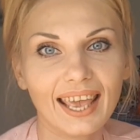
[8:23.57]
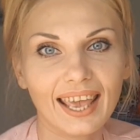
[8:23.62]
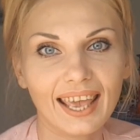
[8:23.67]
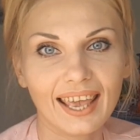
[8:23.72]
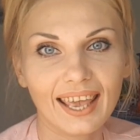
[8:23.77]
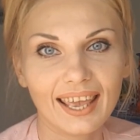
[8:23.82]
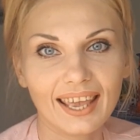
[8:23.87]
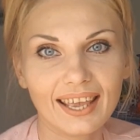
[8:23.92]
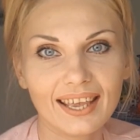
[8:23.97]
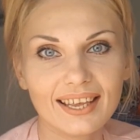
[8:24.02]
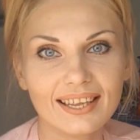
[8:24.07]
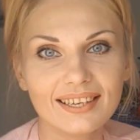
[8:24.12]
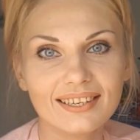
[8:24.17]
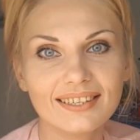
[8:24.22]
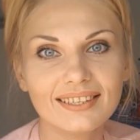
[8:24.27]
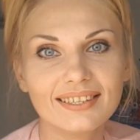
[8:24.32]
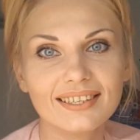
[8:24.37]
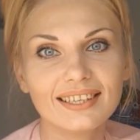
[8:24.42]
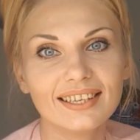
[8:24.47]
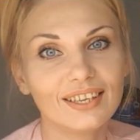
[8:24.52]

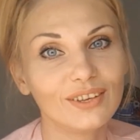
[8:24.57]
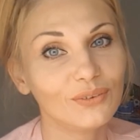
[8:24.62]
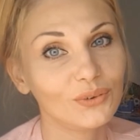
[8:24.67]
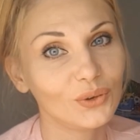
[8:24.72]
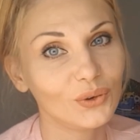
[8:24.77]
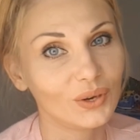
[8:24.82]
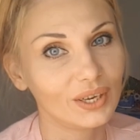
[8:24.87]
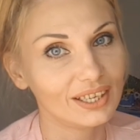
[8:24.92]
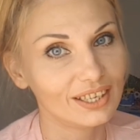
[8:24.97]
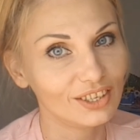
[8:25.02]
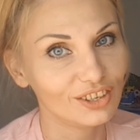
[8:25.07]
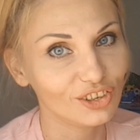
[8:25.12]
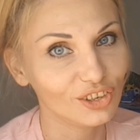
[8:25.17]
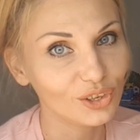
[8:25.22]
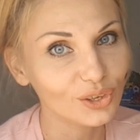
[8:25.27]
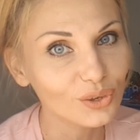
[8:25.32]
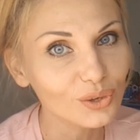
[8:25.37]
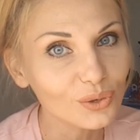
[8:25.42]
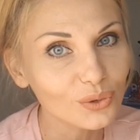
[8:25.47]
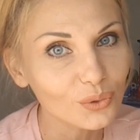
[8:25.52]
And if you're a
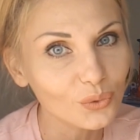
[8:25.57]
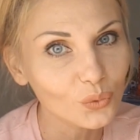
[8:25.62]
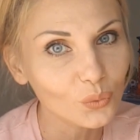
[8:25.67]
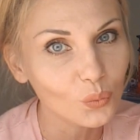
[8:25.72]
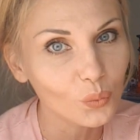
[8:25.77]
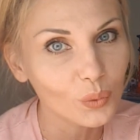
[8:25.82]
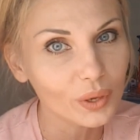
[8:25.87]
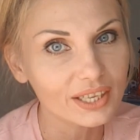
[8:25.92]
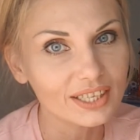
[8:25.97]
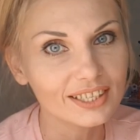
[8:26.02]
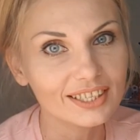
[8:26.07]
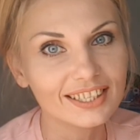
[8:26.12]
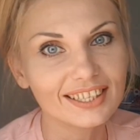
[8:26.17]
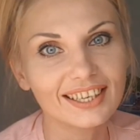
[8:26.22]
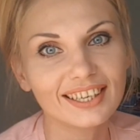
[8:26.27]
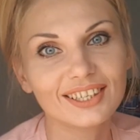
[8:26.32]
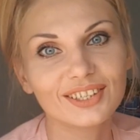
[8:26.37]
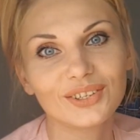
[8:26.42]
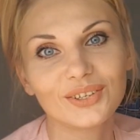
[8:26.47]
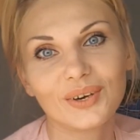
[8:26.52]
new
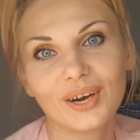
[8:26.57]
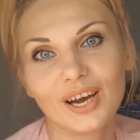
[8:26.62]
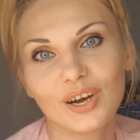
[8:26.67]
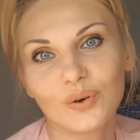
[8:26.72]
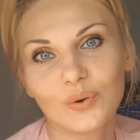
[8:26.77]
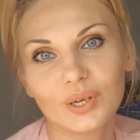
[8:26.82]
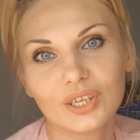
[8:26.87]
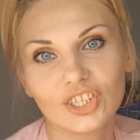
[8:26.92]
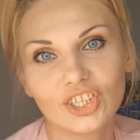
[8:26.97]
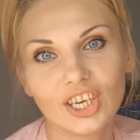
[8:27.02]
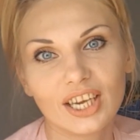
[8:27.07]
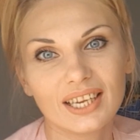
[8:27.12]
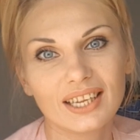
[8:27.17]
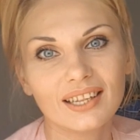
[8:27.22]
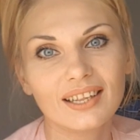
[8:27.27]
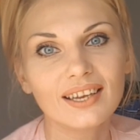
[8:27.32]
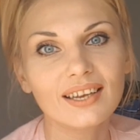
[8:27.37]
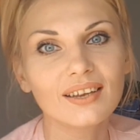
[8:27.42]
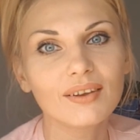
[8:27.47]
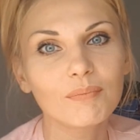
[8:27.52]
visitor to our
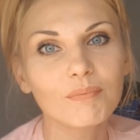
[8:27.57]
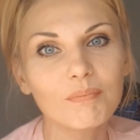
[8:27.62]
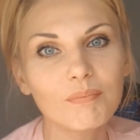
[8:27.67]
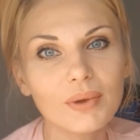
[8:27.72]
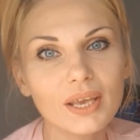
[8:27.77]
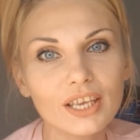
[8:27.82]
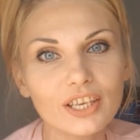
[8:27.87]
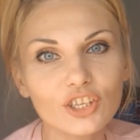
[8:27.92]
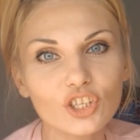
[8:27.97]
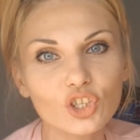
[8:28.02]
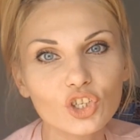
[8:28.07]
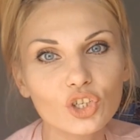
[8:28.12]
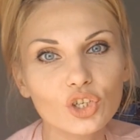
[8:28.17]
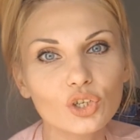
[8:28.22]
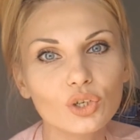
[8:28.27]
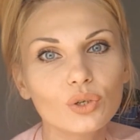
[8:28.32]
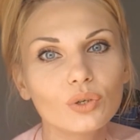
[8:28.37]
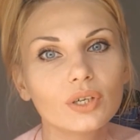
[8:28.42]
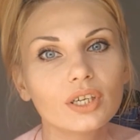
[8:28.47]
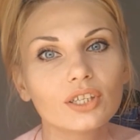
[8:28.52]
channel, make
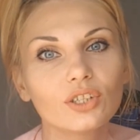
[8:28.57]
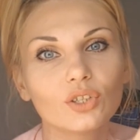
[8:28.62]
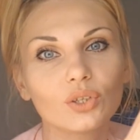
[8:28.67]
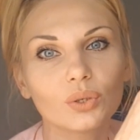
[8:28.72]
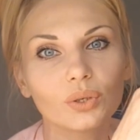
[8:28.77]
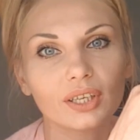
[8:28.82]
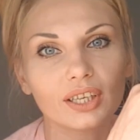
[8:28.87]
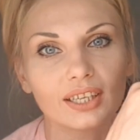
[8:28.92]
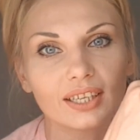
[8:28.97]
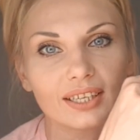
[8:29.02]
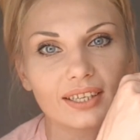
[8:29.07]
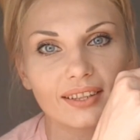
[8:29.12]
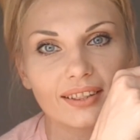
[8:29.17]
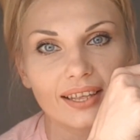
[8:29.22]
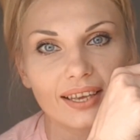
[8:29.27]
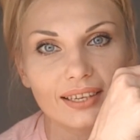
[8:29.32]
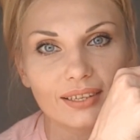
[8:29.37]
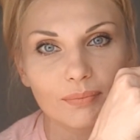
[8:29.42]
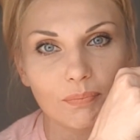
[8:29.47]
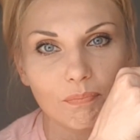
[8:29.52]
sure to hit
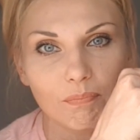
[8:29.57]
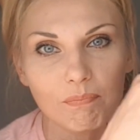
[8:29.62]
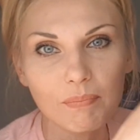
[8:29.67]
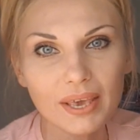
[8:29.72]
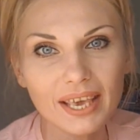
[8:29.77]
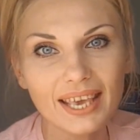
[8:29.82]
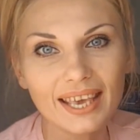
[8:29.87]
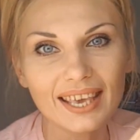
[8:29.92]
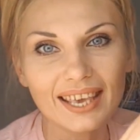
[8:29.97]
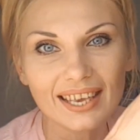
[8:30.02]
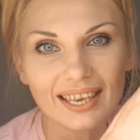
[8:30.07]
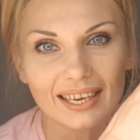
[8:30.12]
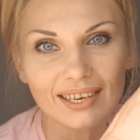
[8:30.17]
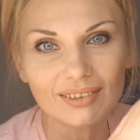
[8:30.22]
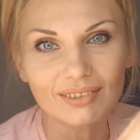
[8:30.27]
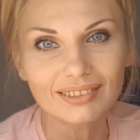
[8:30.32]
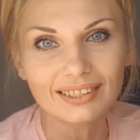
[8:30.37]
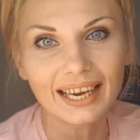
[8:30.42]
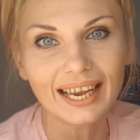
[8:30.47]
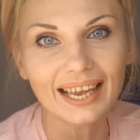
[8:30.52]
that big
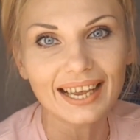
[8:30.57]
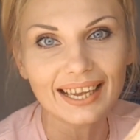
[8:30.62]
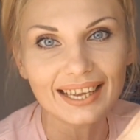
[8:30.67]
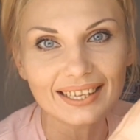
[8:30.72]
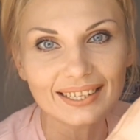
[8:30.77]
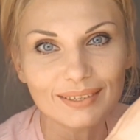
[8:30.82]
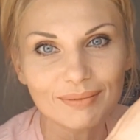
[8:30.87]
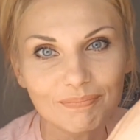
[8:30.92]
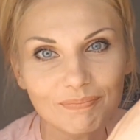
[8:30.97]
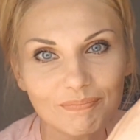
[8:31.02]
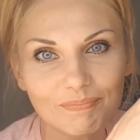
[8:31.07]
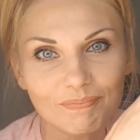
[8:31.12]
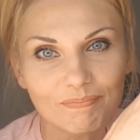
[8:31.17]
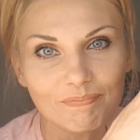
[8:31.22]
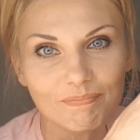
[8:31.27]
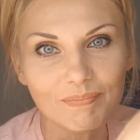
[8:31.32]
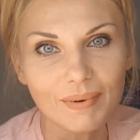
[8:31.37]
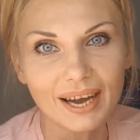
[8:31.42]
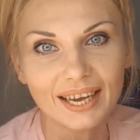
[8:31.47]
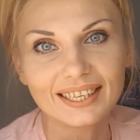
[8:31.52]
red
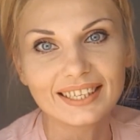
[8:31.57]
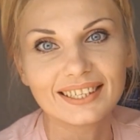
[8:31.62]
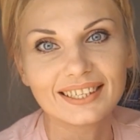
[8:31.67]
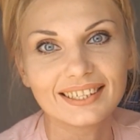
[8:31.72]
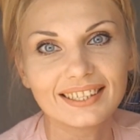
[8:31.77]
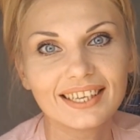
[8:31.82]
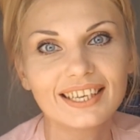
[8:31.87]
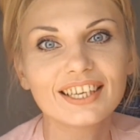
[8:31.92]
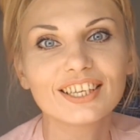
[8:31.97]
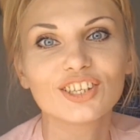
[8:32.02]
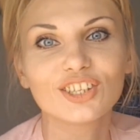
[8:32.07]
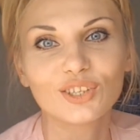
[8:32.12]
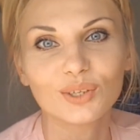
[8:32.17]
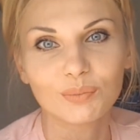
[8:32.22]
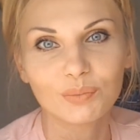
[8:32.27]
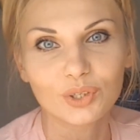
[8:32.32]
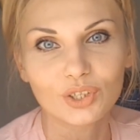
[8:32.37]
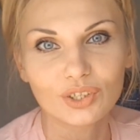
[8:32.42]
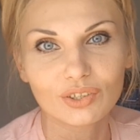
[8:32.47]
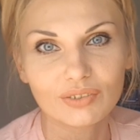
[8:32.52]
button.
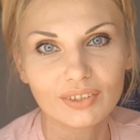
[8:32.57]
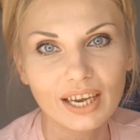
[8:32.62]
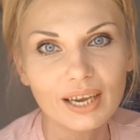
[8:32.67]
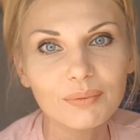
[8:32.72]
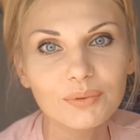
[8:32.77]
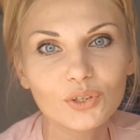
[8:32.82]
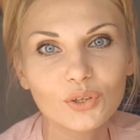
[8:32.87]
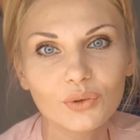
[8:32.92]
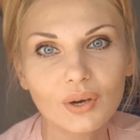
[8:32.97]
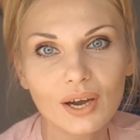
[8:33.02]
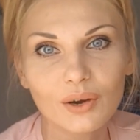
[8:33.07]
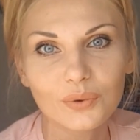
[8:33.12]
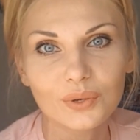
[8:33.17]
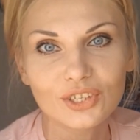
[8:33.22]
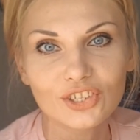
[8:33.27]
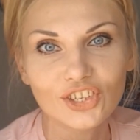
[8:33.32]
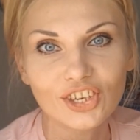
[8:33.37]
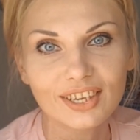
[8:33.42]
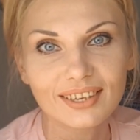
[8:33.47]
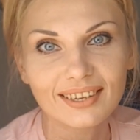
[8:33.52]
Subscribe to our
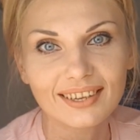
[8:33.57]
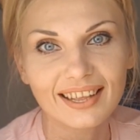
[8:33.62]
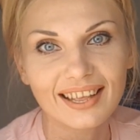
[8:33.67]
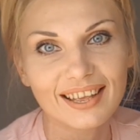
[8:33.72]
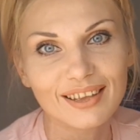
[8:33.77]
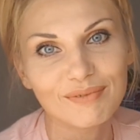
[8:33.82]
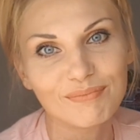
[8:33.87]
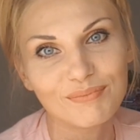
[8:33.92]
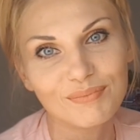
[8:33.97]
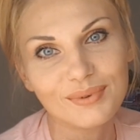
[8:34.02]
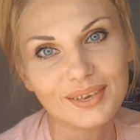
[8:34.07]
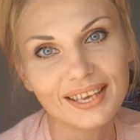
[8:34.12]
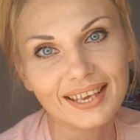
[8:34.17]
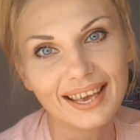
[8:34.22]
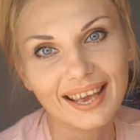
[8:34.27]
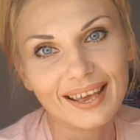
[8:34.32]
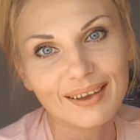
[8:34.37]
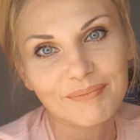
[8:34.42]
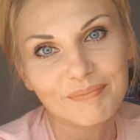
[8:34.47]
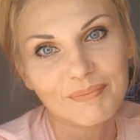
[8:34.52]
channel and be
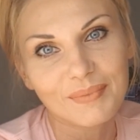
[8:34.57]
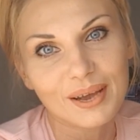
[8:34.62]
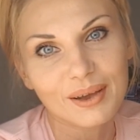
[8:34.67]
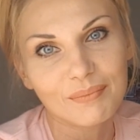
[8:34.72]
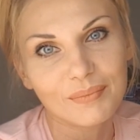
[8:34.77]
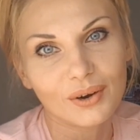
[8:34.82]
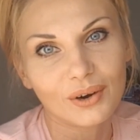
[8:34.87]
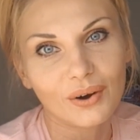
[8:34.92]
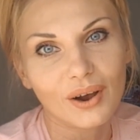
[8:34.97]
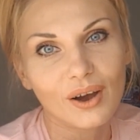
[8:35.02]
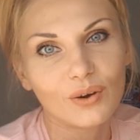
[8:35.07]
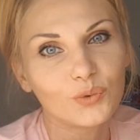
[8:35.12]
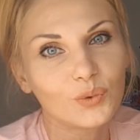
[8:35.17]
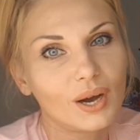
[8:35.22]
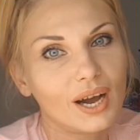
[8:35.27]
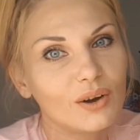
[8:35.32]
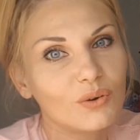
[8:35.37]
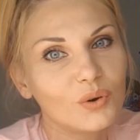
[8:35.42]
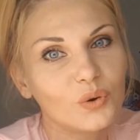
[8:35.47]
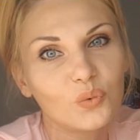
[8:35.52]
a member of
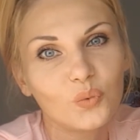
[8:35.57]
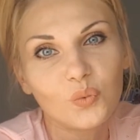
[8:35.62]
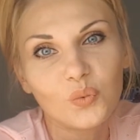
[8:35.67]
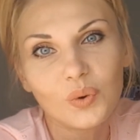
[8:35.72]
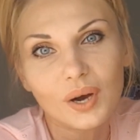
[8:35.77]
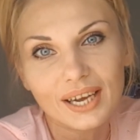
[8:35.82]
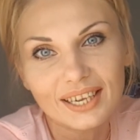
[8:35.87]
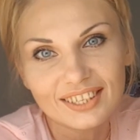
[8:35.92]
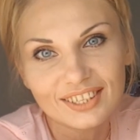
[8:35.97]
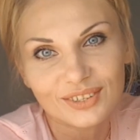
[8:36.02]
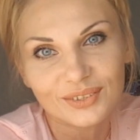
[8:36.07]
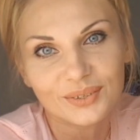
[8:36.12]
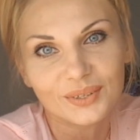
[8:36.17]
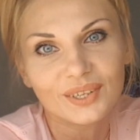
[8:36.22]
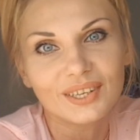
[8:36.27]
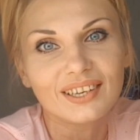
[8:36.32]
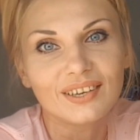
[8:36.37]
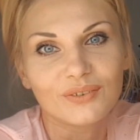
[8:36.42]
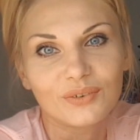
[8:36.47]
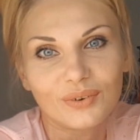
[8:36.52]
our wonderful
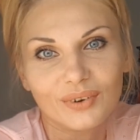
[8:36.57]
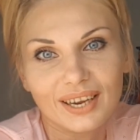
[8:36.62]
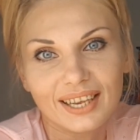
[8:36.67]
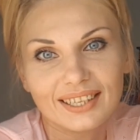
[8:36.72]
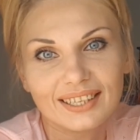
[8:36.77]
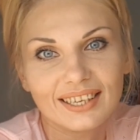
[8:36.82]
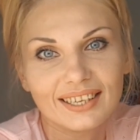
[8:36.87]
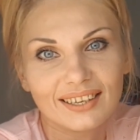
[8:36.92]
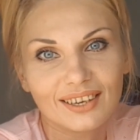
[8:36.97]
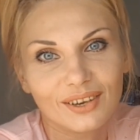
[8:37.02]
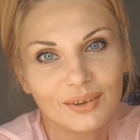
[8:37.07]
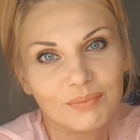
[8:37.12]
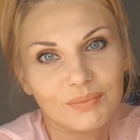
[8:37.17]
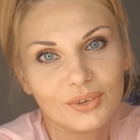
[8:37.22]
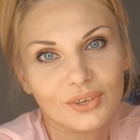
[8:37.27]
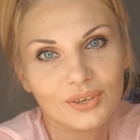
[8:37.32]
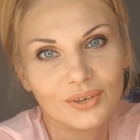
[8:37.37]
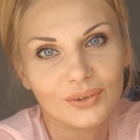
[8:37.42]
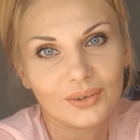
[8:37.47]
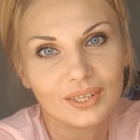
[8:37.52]
friendly
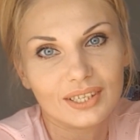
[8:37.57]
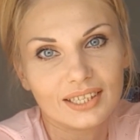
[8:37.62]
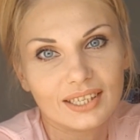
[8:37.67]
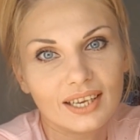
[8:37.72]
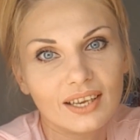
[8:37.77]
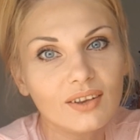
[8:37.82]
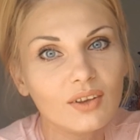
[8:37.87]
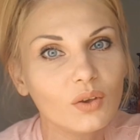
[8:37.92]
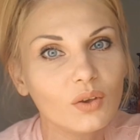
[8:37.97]
community.